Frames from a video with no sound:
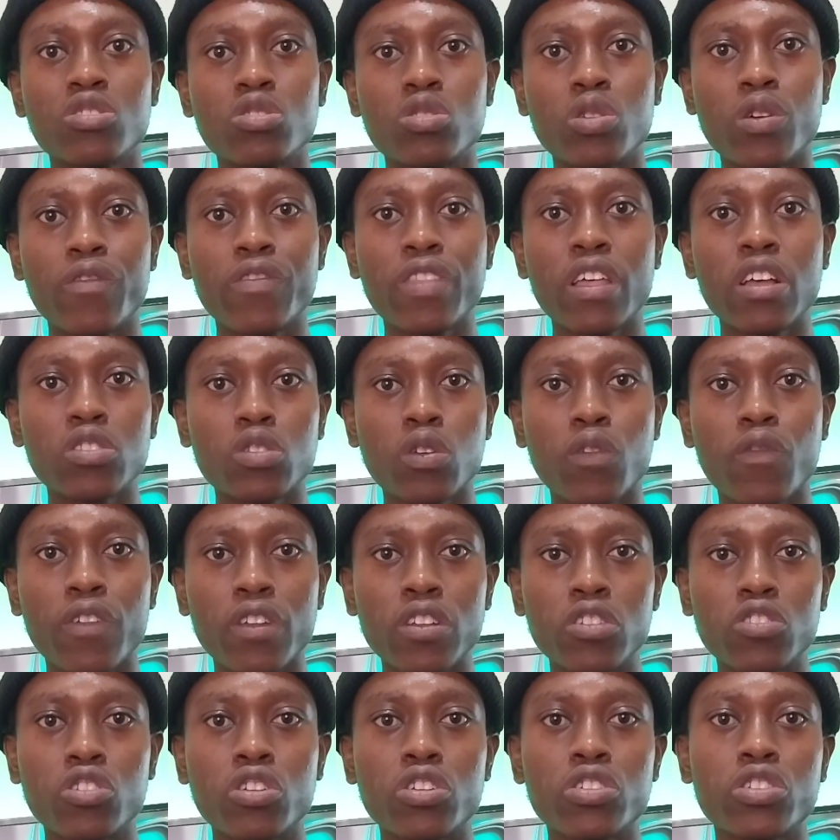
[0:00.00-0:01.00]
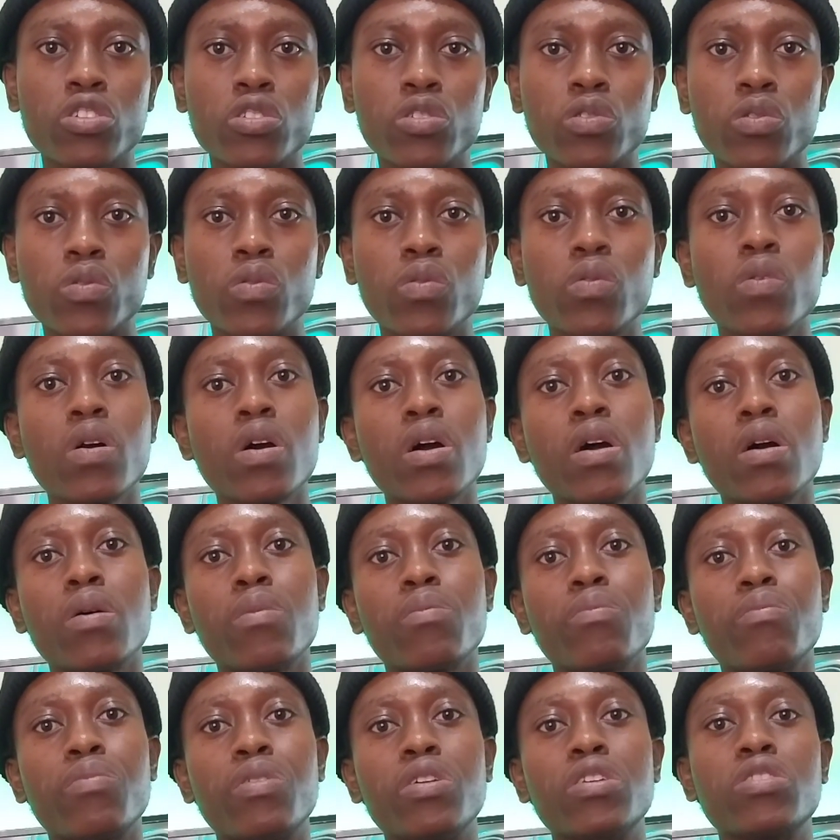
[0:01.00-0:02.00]
So if that's of interest to you,
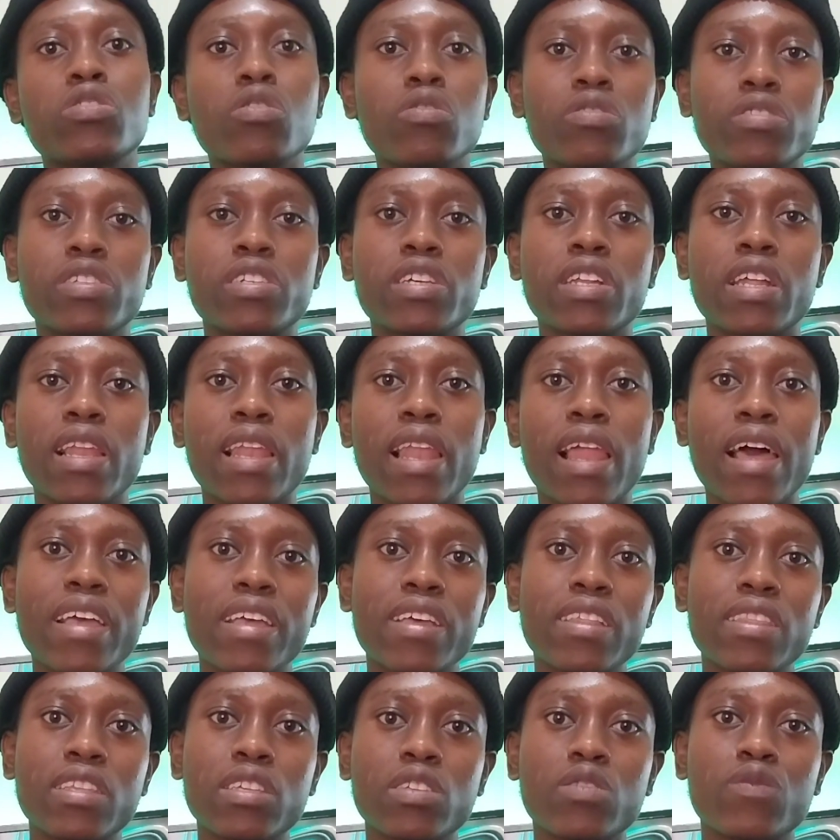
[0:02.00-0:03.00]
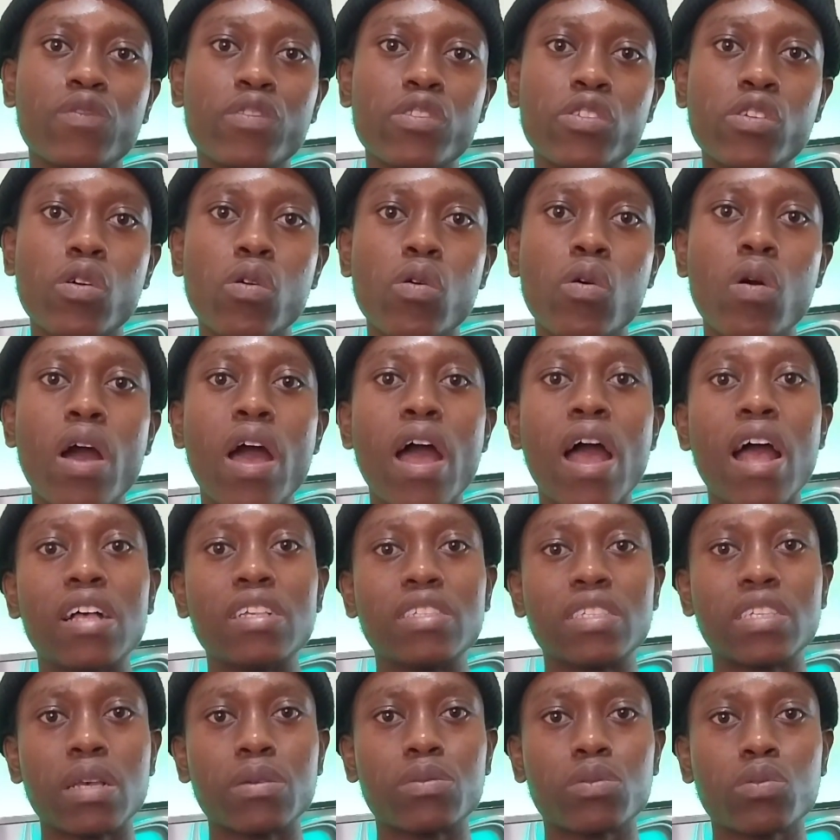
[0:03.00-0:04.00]
please consider liking this video
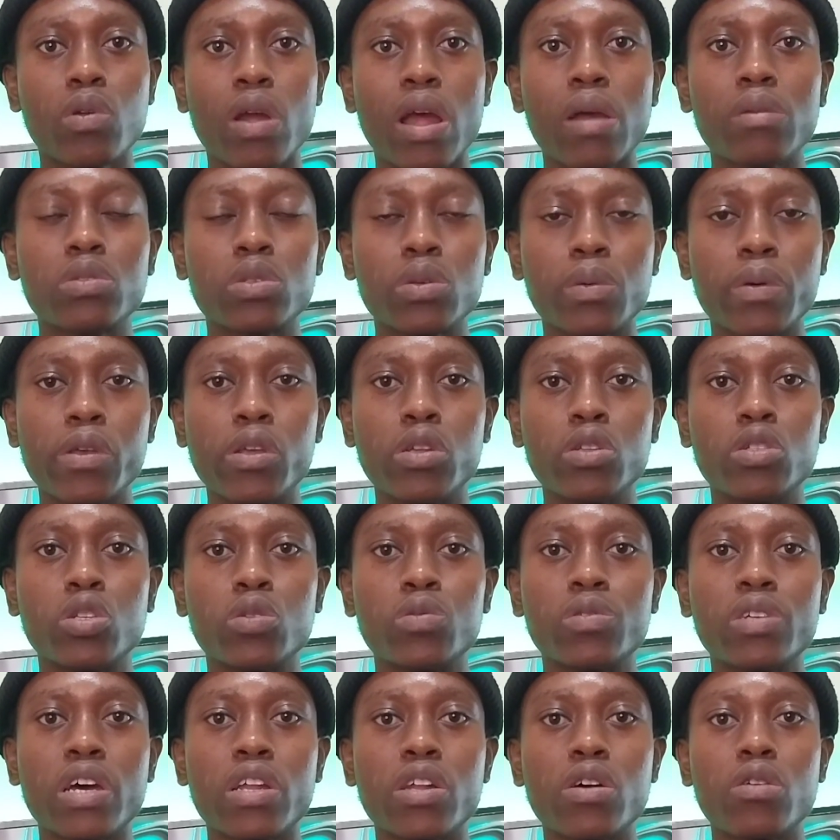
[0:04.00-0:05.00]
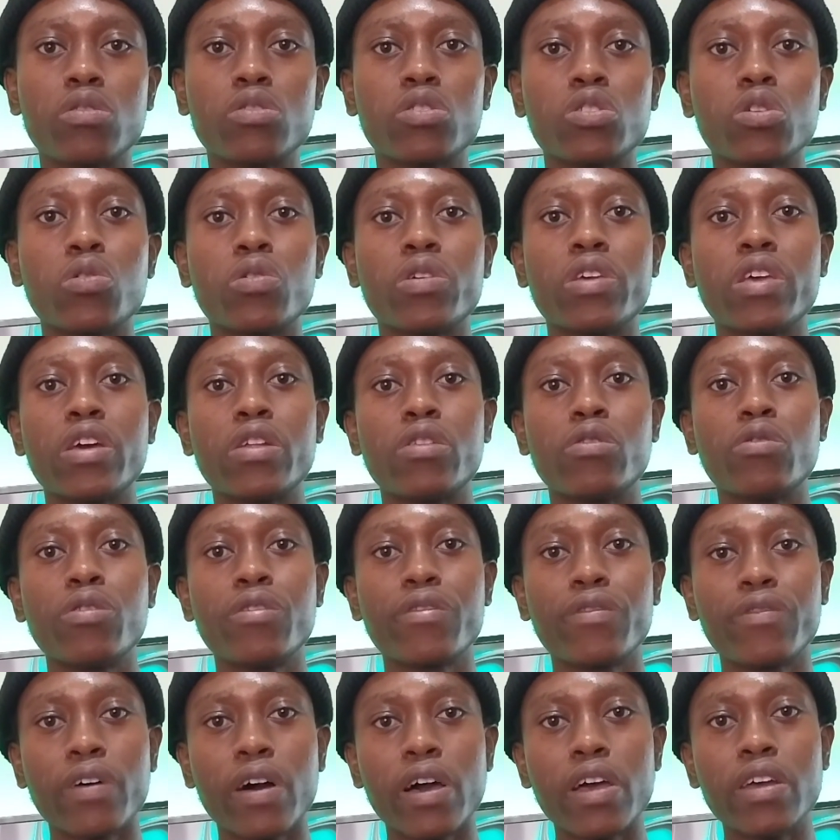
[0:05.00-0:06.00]
and subscribe to my YouTube channel so you get
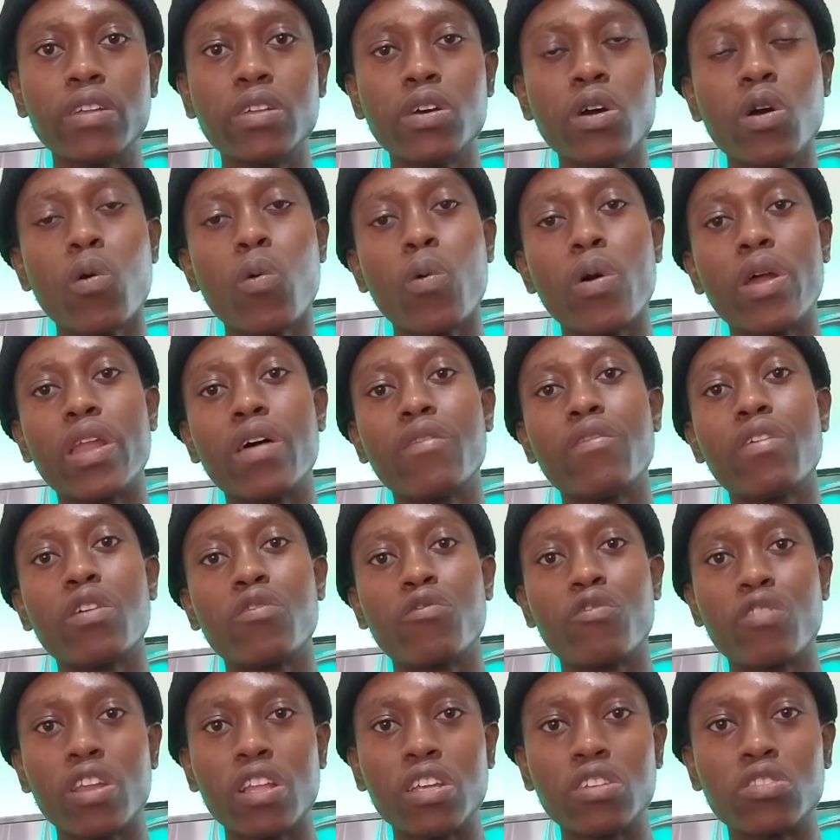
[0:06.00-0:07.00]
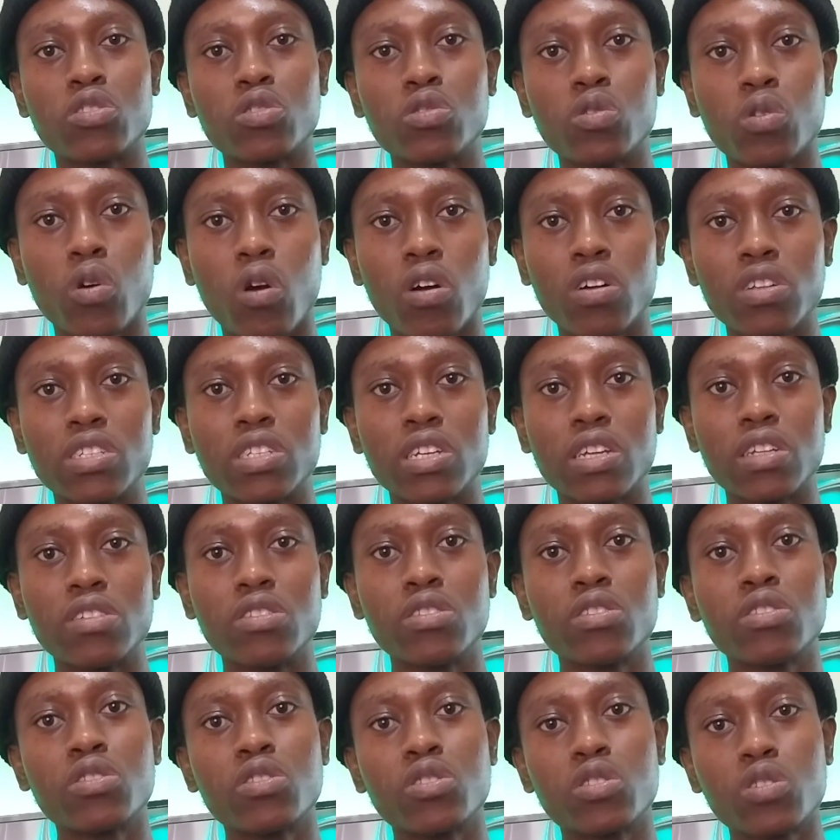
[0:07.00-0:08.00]
notified whenever I release new content.
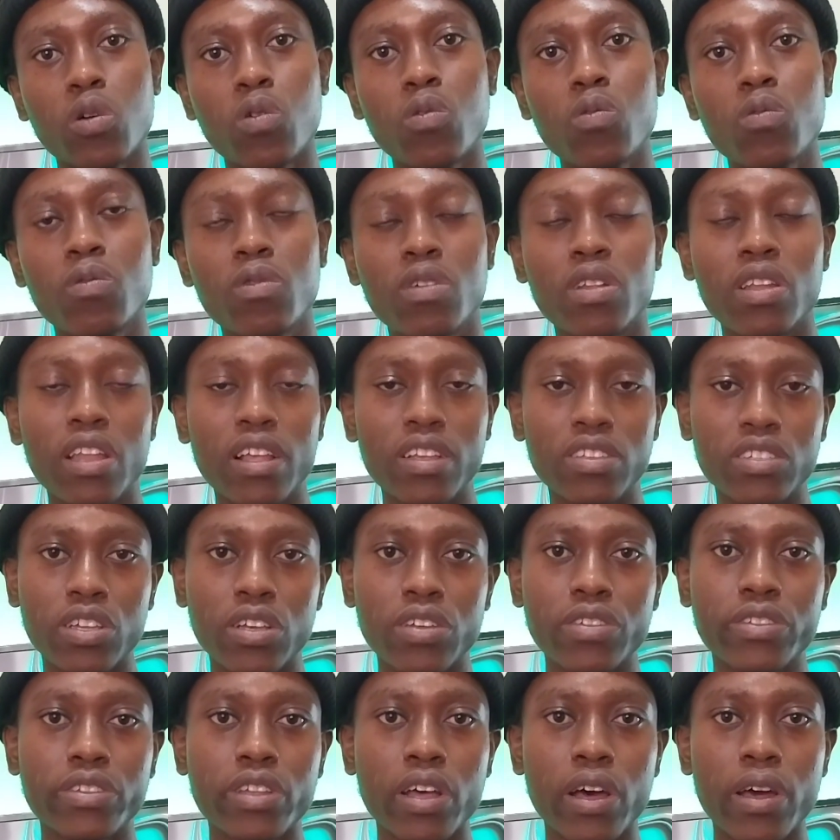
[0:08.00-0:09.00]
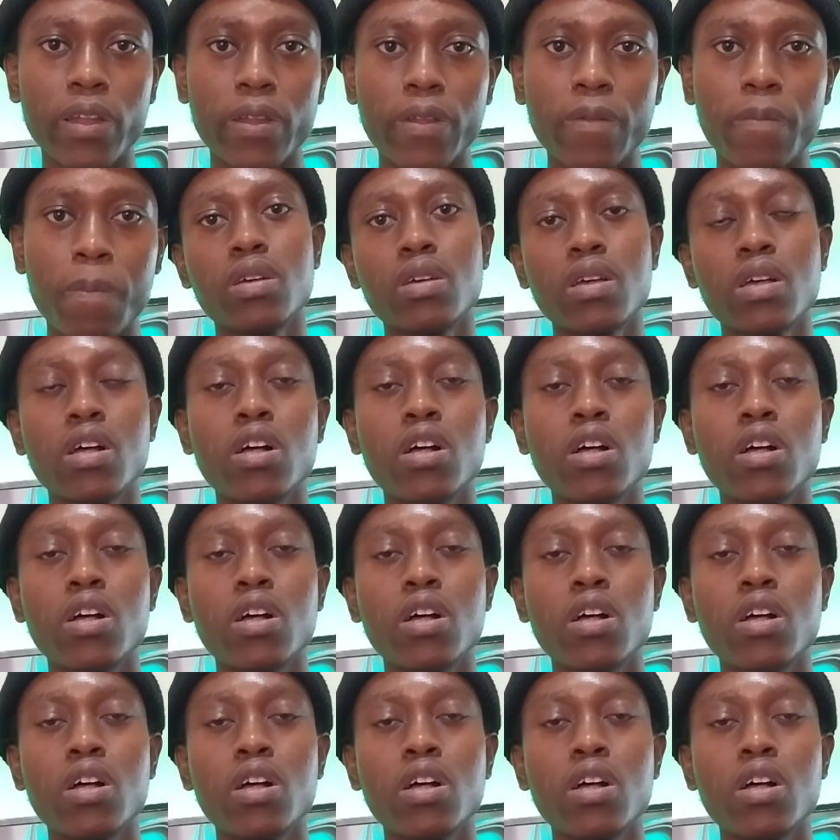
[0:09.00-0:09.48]
So let's get started.